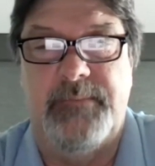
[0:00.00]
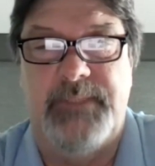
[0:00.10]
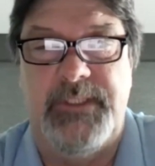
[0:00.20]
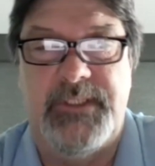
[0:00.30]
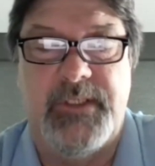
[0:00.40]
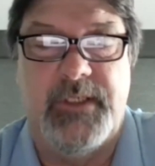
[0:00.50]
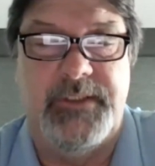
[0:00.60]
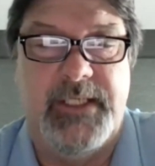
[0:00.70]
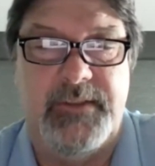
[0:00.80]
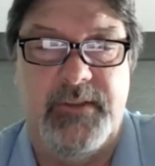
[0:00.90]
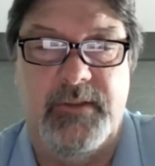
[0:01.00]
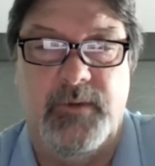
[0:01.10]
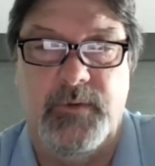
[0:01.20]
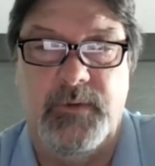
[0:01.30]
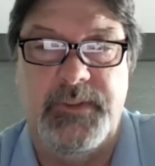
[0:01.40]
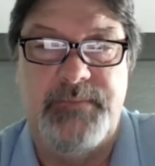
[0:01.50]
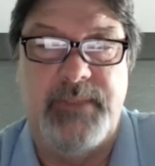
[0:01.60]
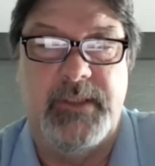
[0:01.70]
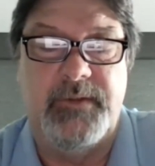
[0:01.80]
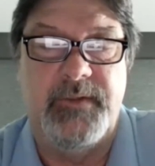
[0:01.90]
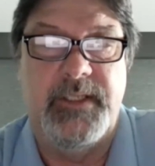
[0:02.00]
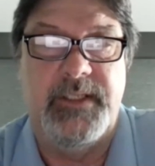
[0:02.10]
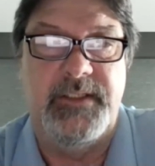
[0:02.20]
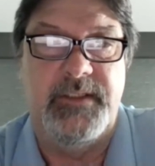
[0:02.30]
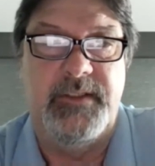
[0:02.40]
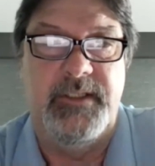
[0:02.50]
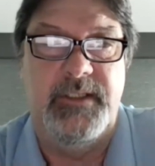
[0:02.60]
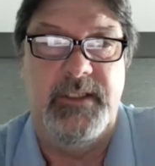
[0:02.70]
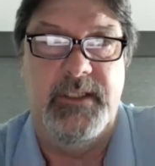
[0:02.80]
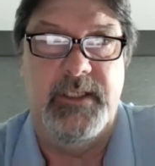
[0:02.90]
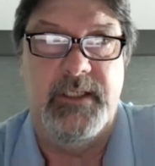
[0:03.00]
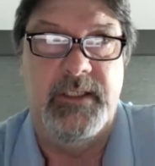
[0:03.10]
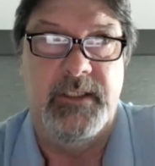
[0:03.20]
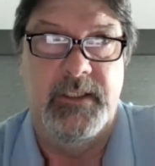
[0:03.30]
please contact the local inspector that did the